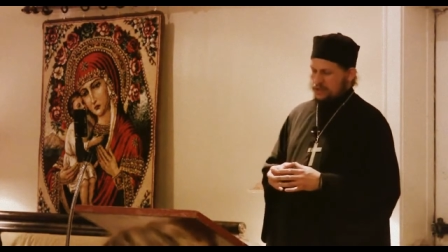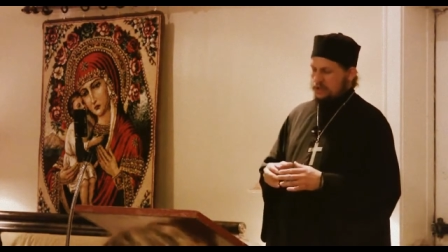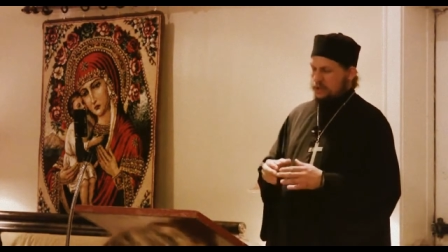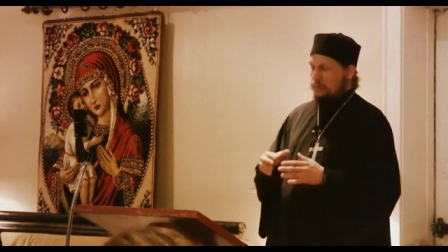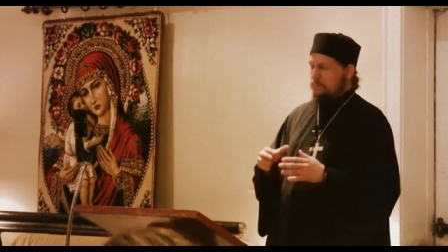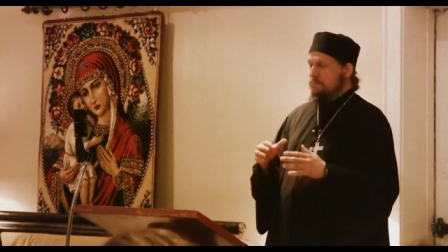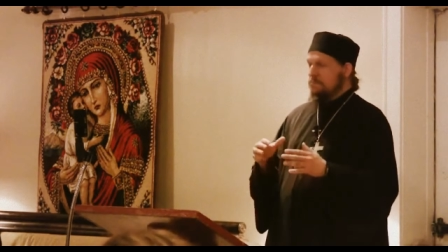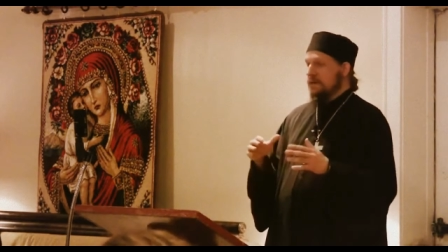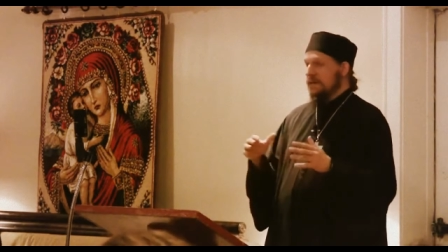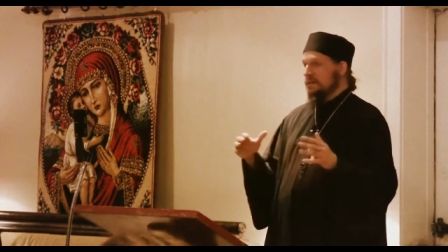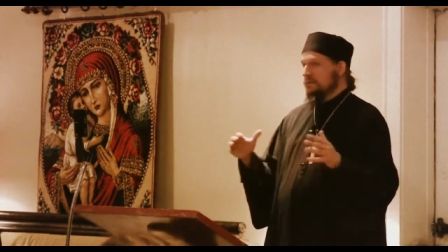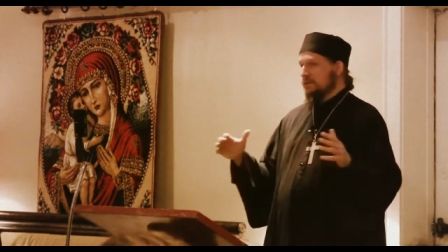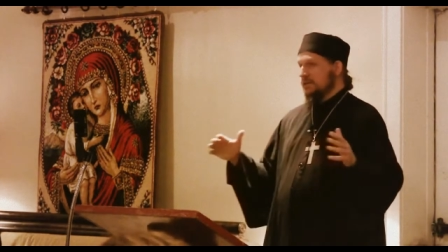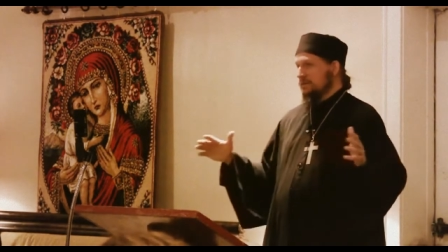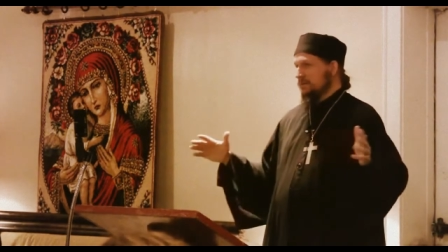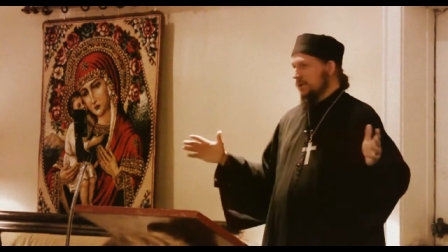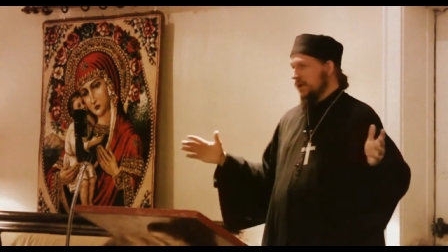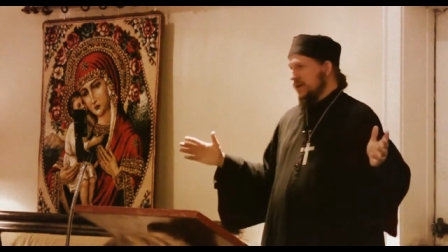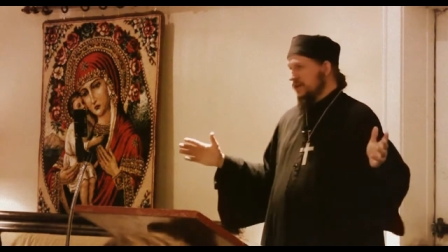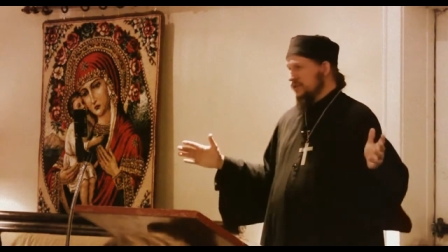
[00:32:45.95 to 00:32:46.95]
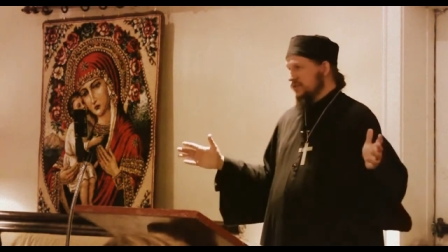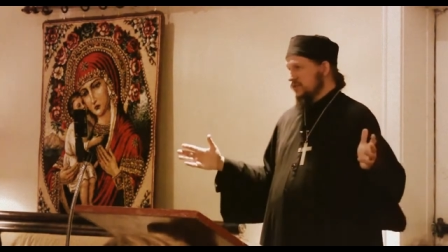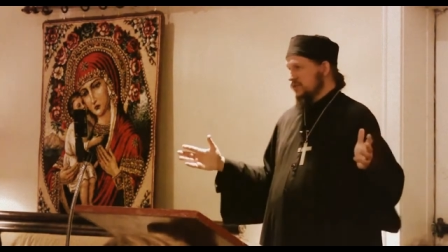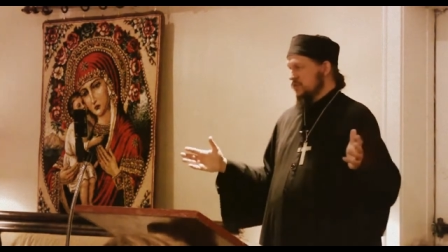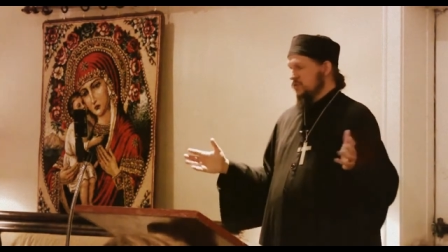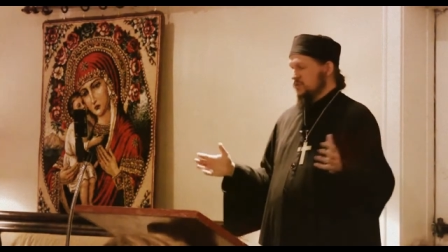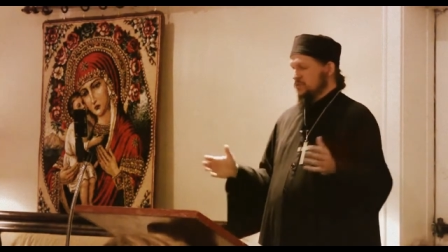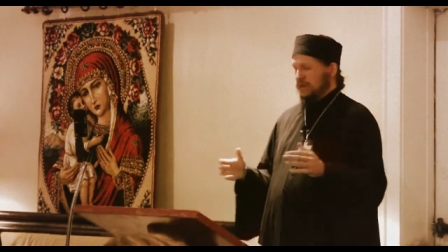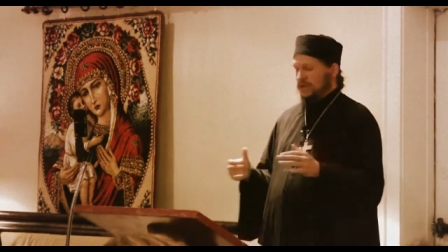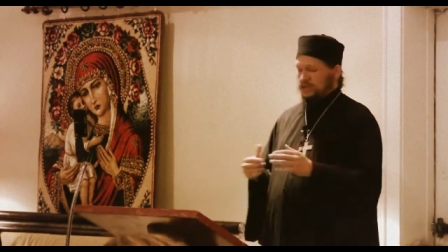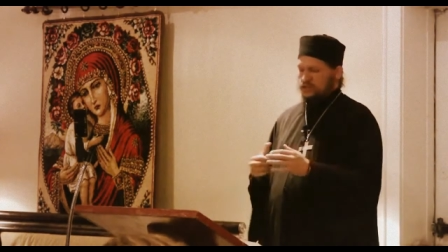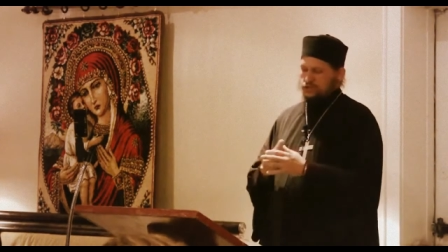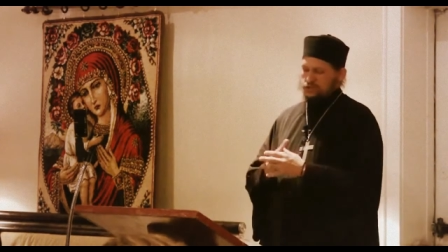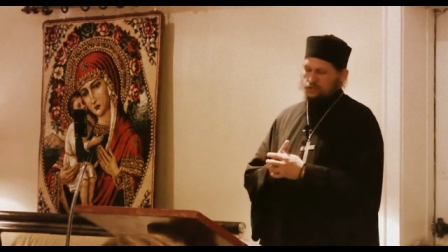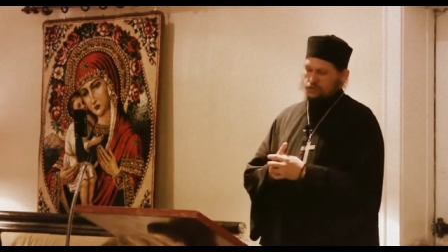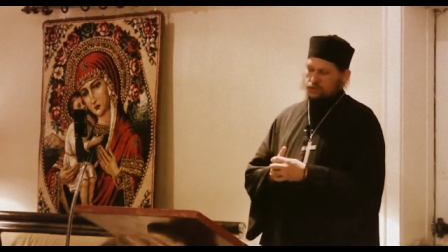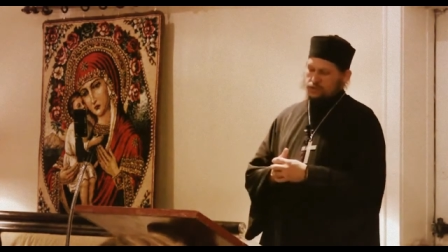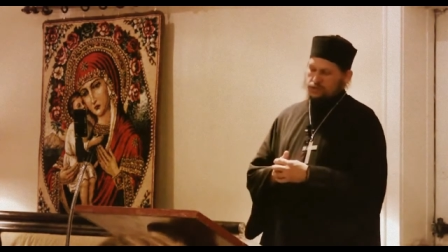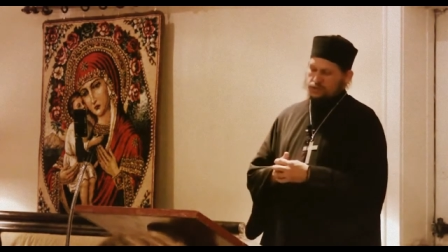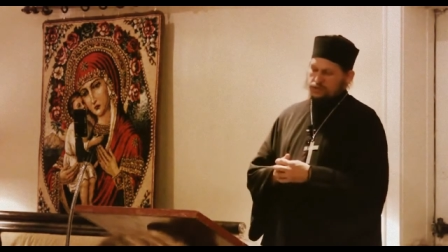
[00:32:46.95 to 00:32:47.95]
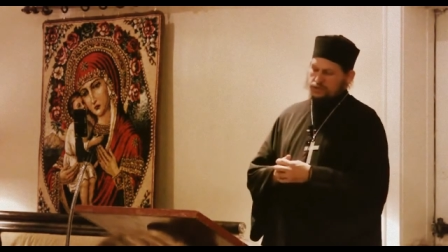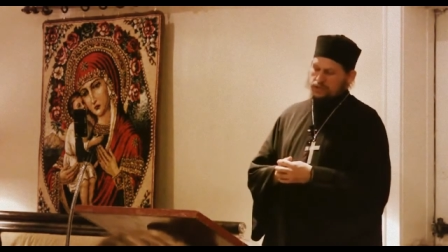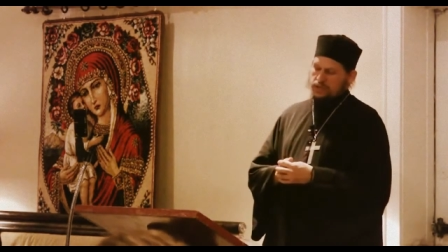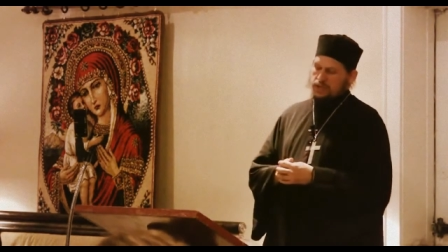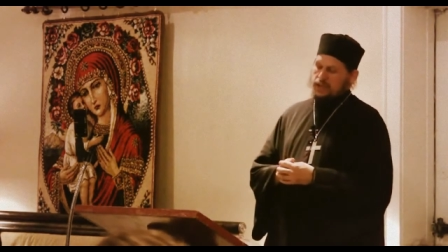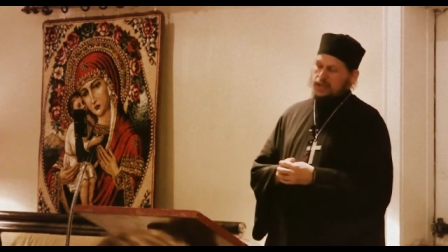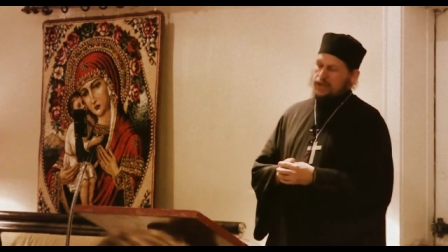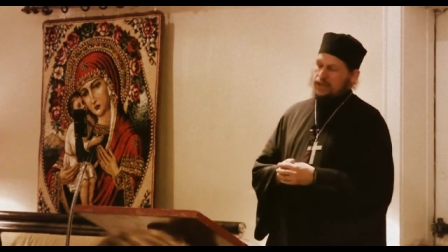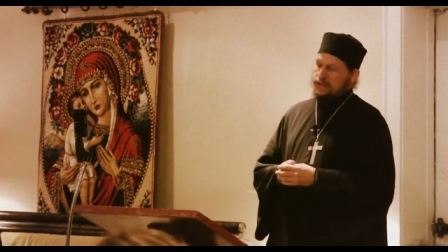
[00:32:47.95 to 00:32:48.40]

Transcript: There are many, many pages with many stories,